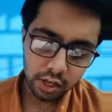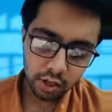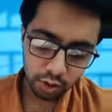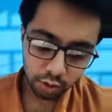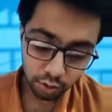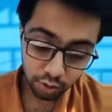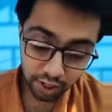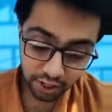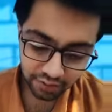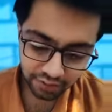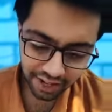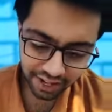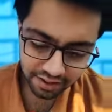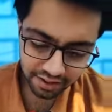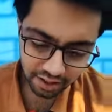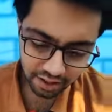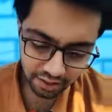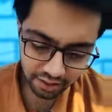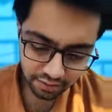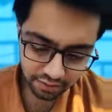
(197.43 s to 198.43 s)
So ring
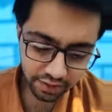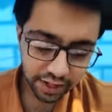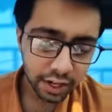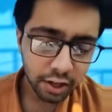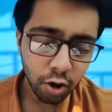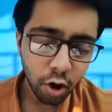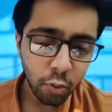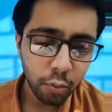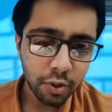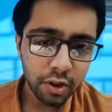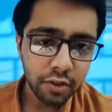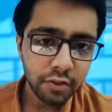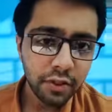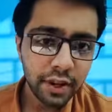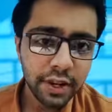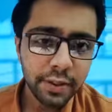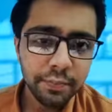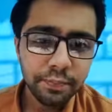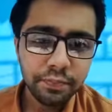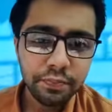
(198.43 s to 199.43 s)
fracture is very common.
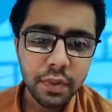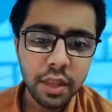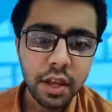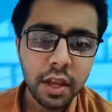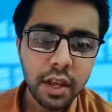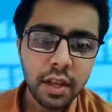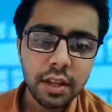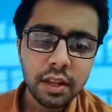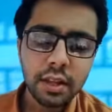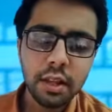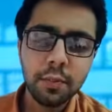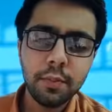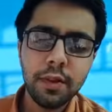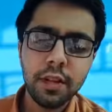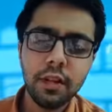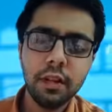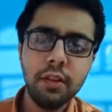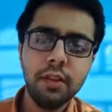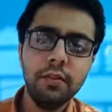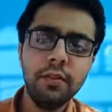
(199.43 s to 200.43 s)
Why? See,
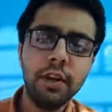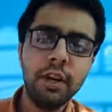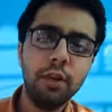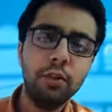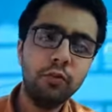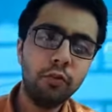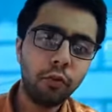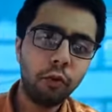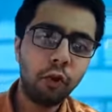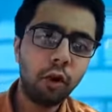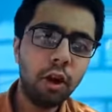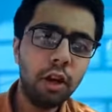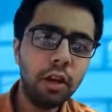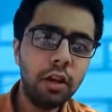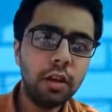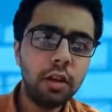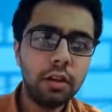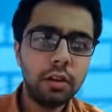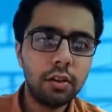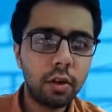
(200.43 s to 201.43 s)
basically when you fall,
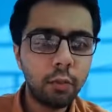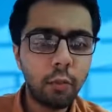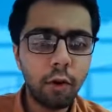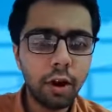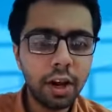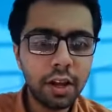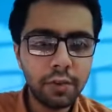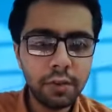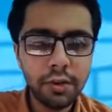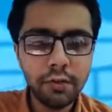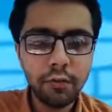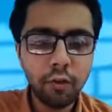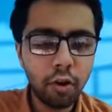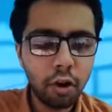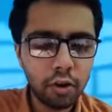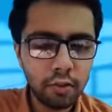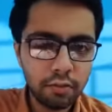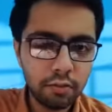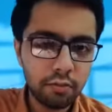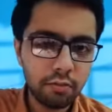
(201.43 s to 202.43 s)
your body will
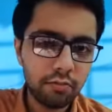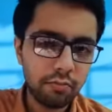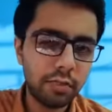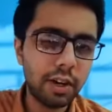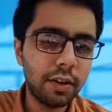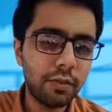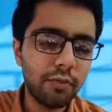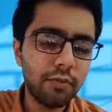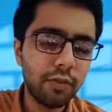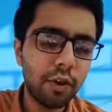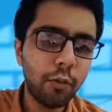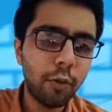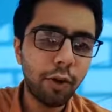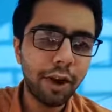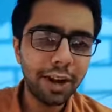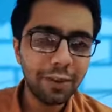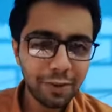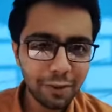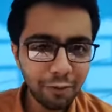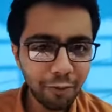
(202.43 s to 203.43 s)
fall
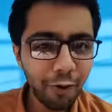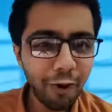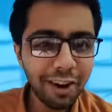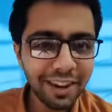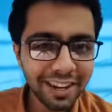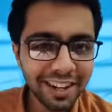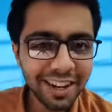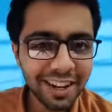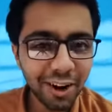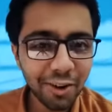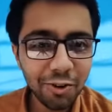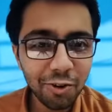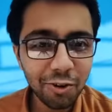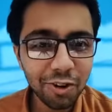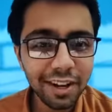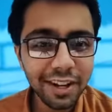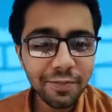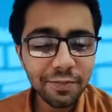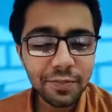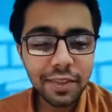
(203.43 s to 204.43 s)
on the ground
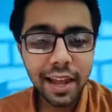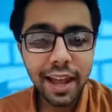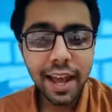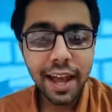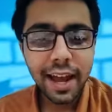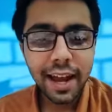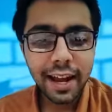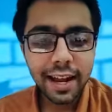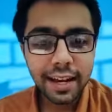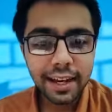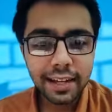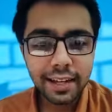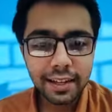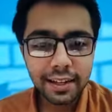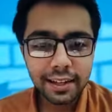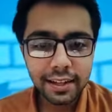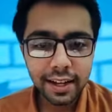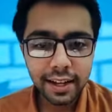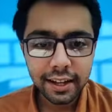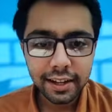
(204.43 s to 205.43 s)
only. And
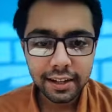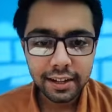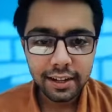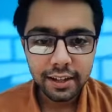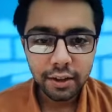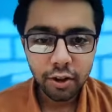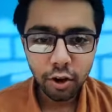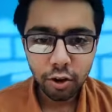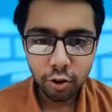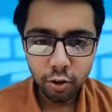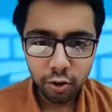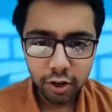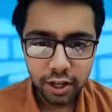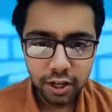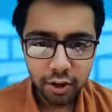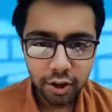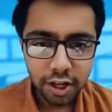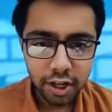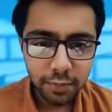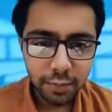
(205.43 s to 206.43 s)
yeah, it's
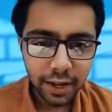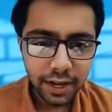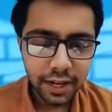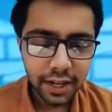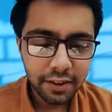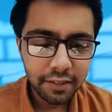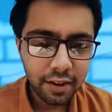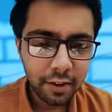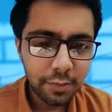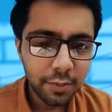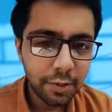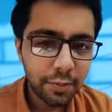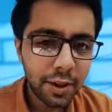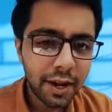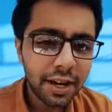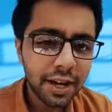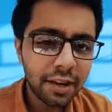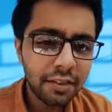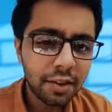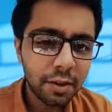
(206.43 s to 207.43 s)
not spider web.
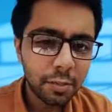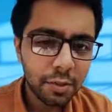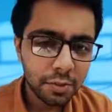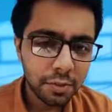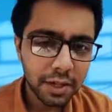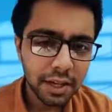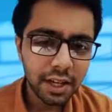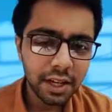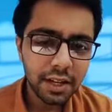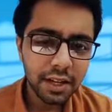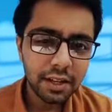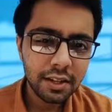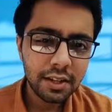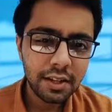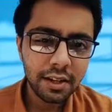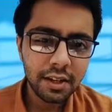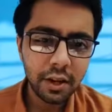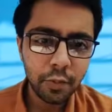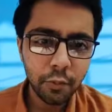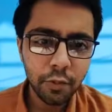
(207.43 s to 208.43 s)
Spider web is basically it's
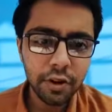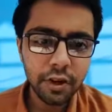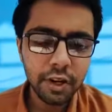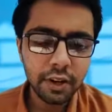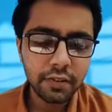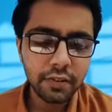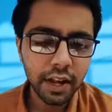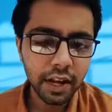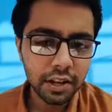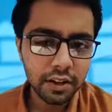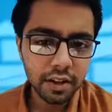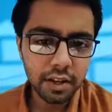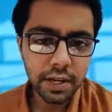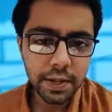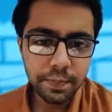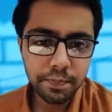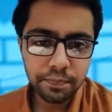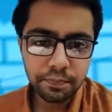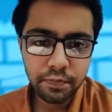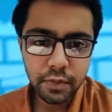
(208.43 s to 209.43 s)
a committed fracture.
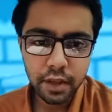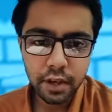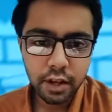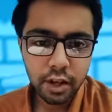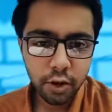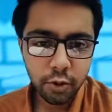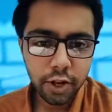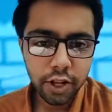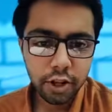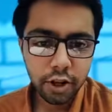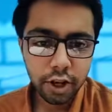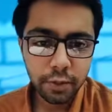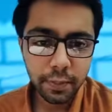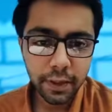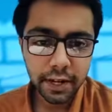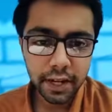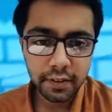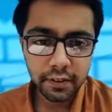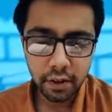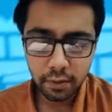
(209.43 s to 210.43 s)
No, it's not
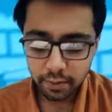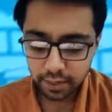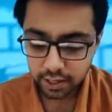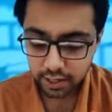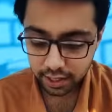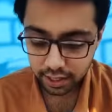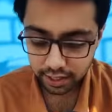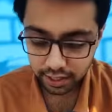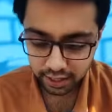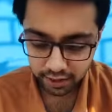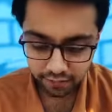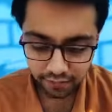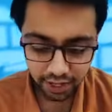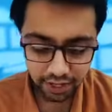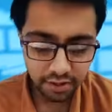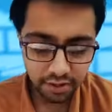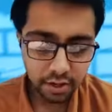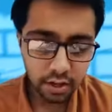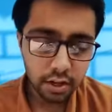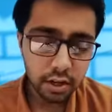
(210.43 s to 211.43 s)
spider web. It's a ring
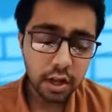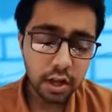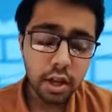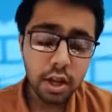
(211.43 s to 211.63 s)
fracture.